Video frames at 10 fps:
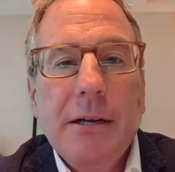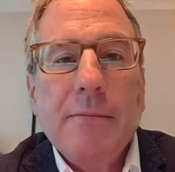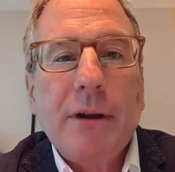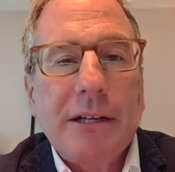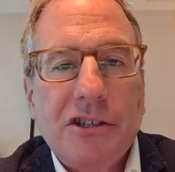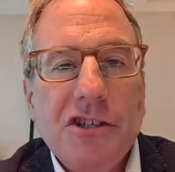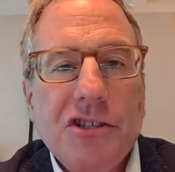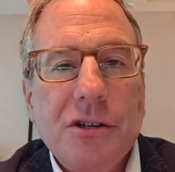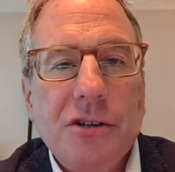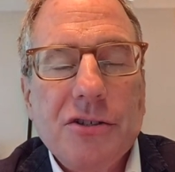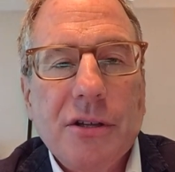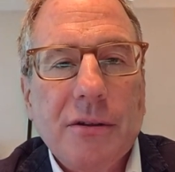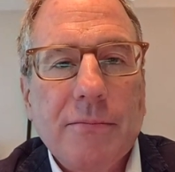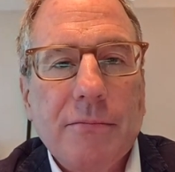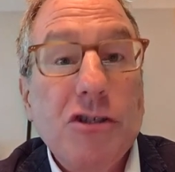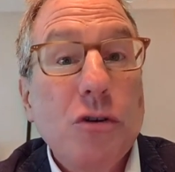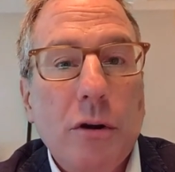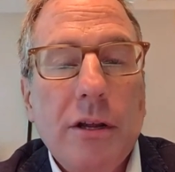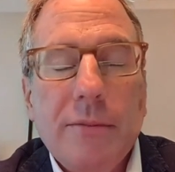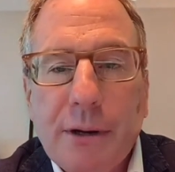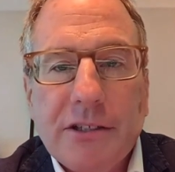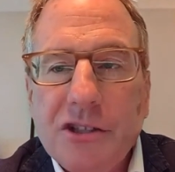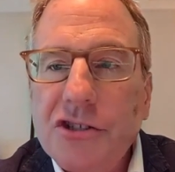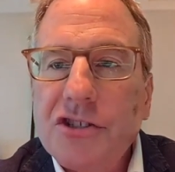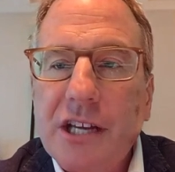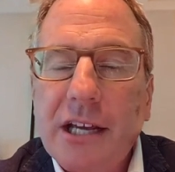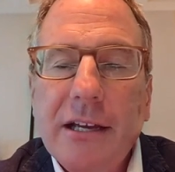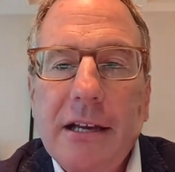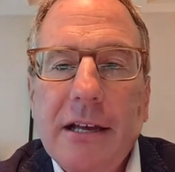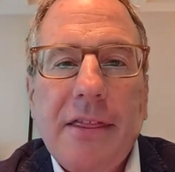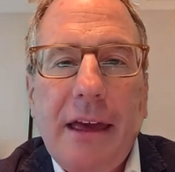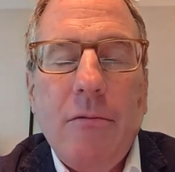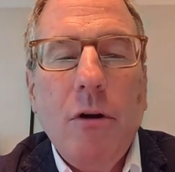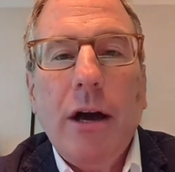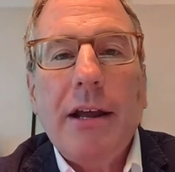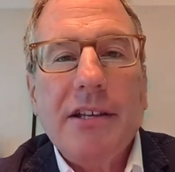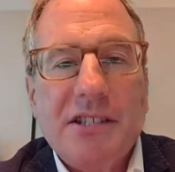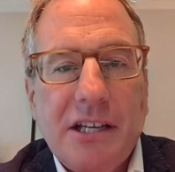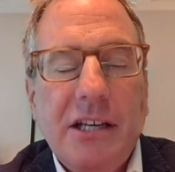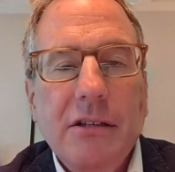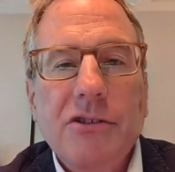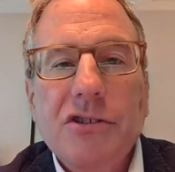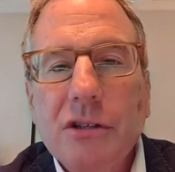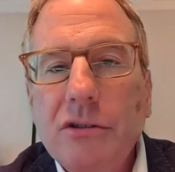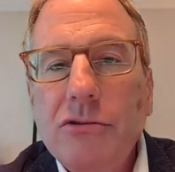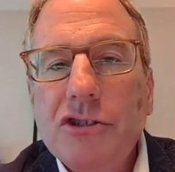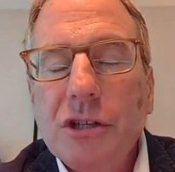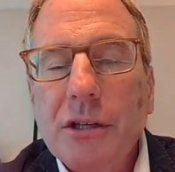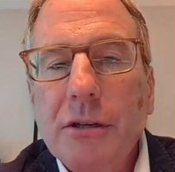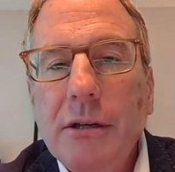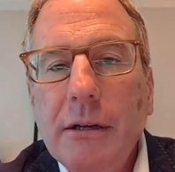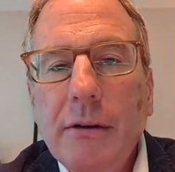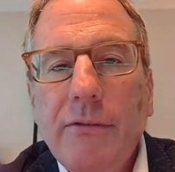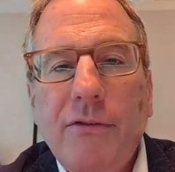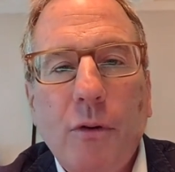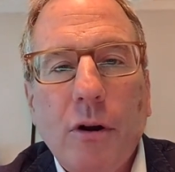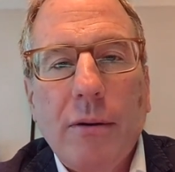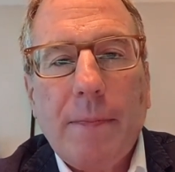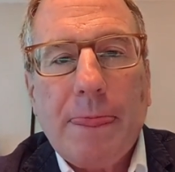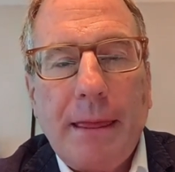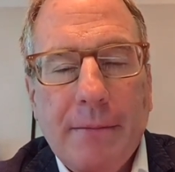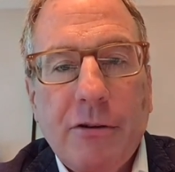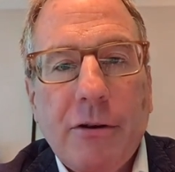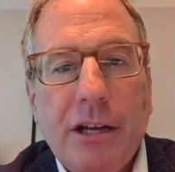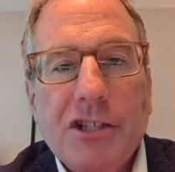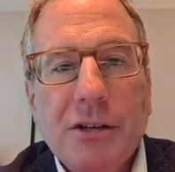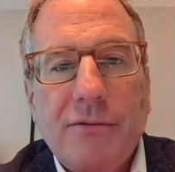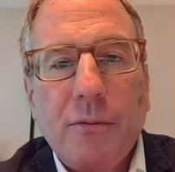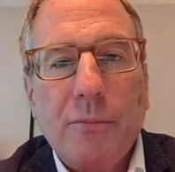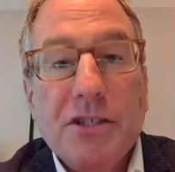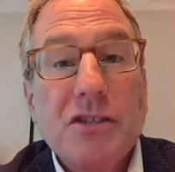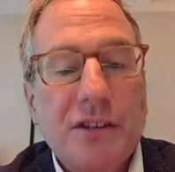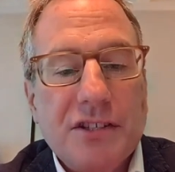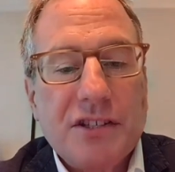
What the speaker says: Practitioners, the majority of practitioners saying they want a singular solution for immigration, for business visas,